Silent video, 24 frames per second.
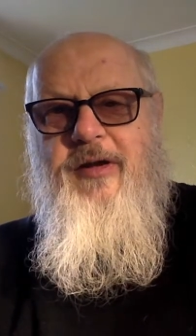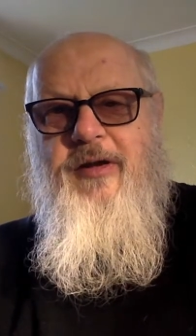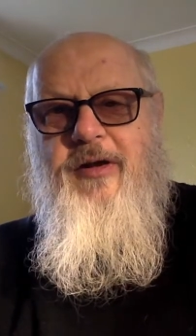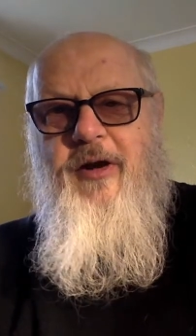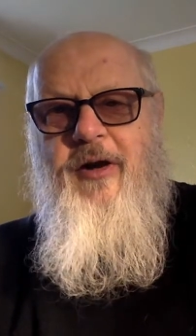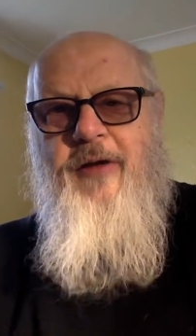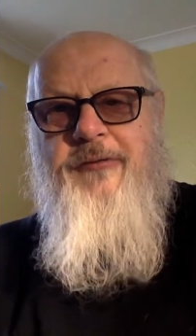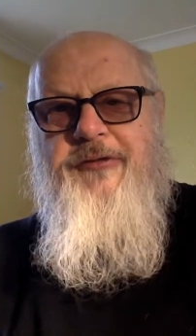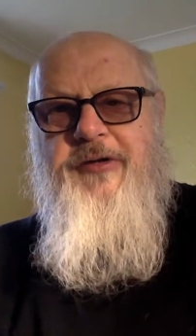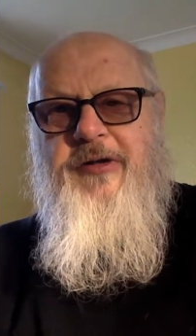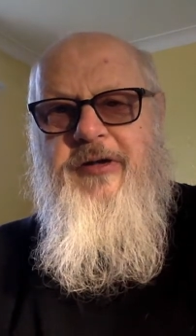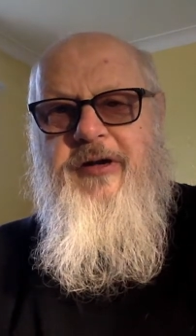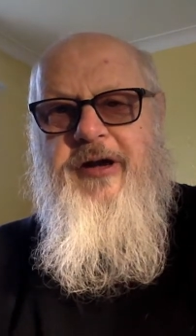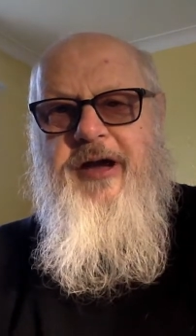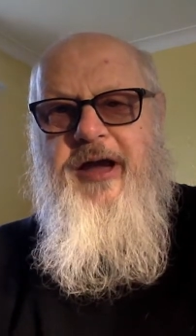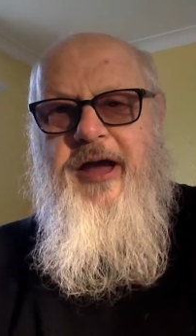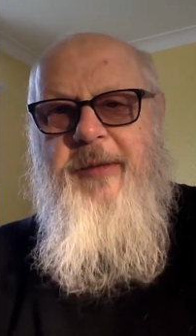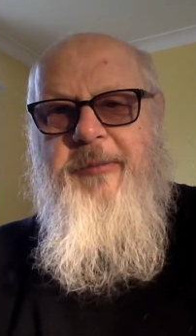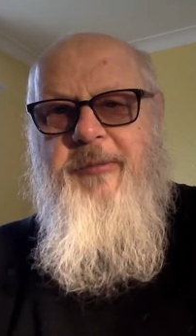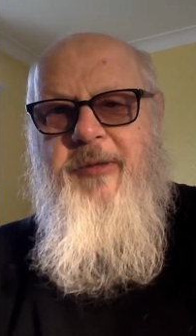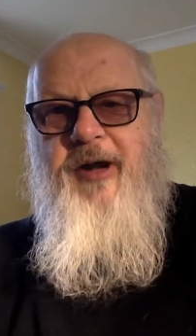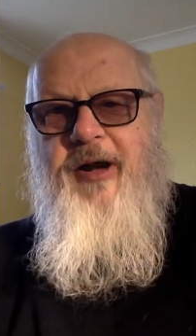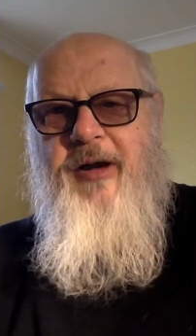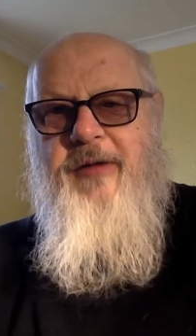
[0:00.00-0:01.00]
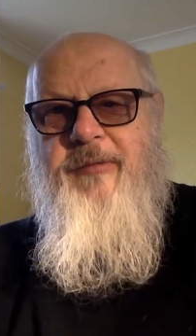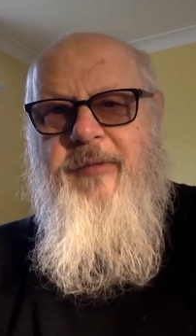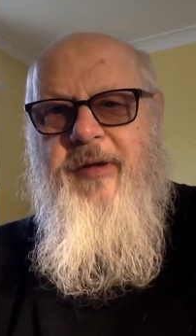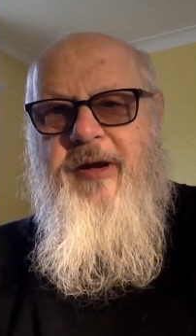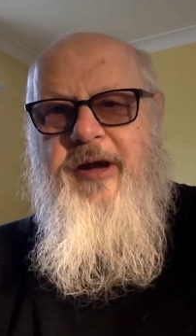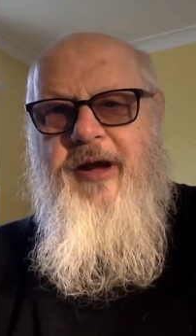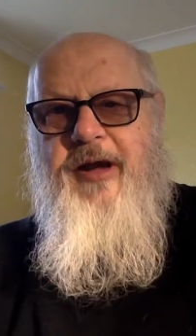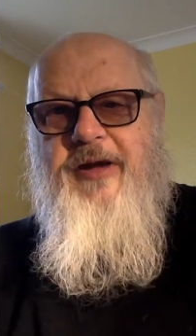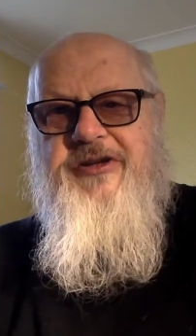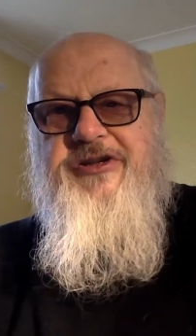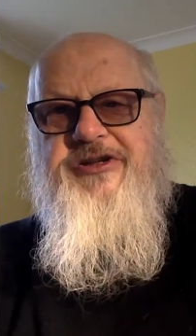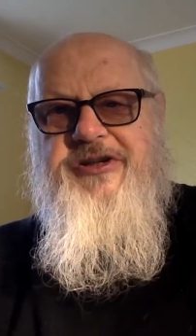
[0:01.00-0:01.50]
often came round when I
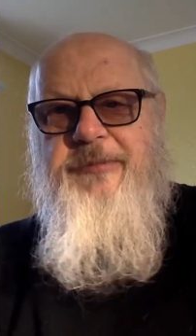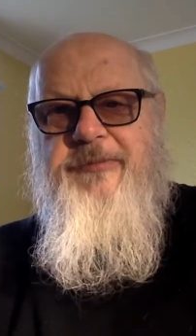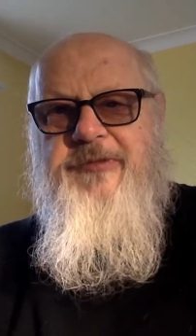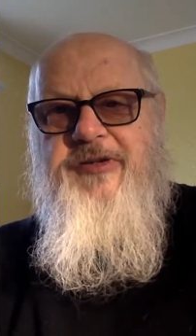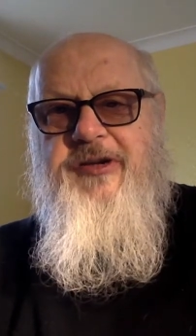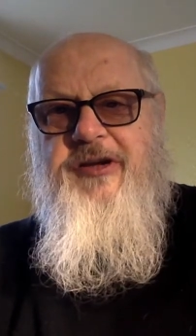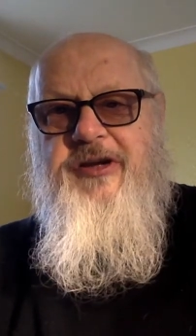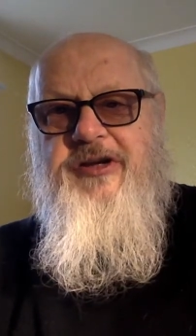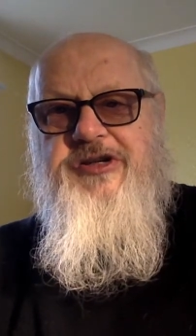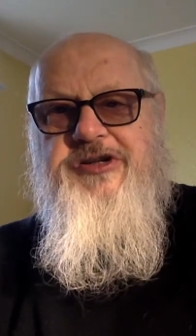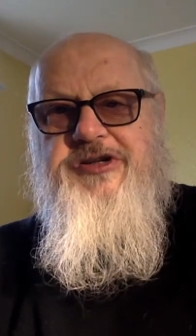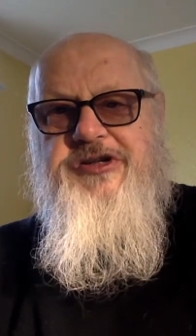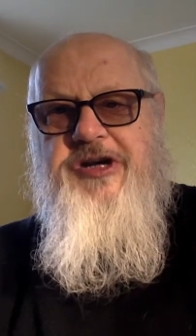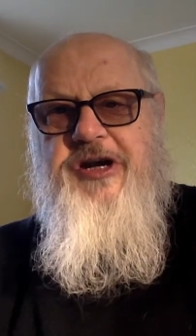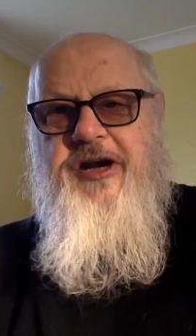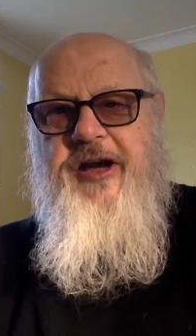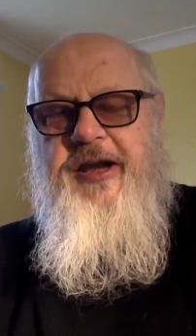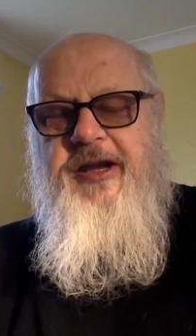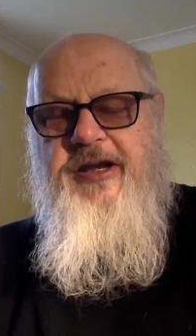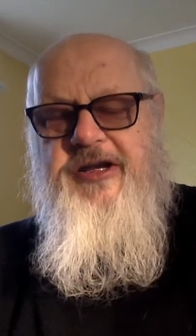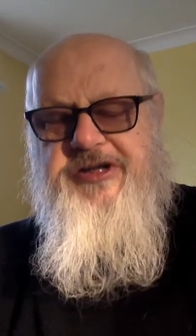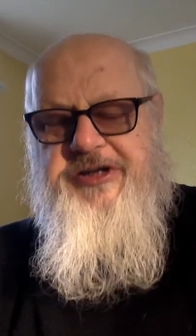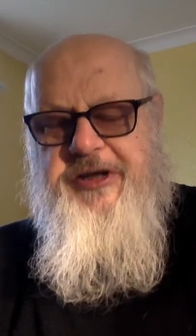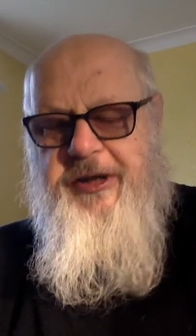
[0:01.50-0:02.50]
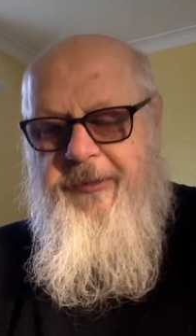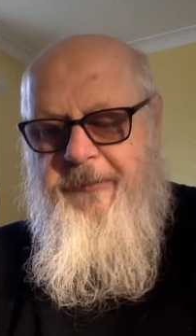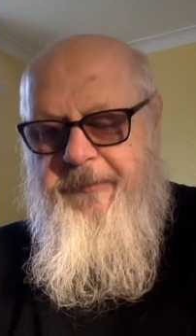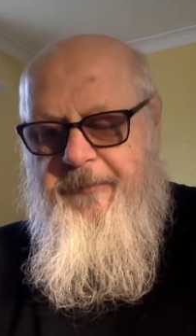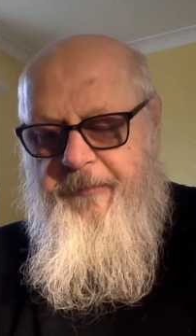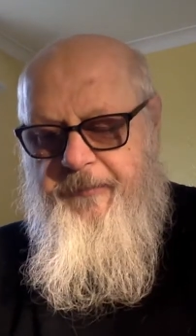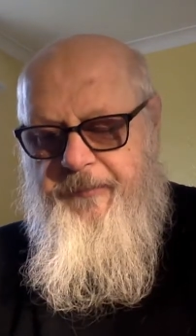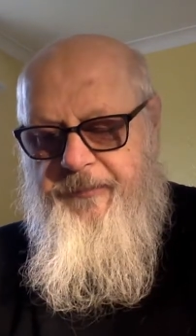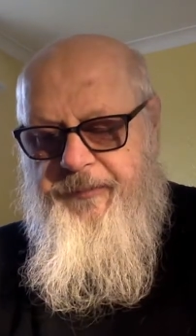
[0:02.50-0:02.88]
had something strange in.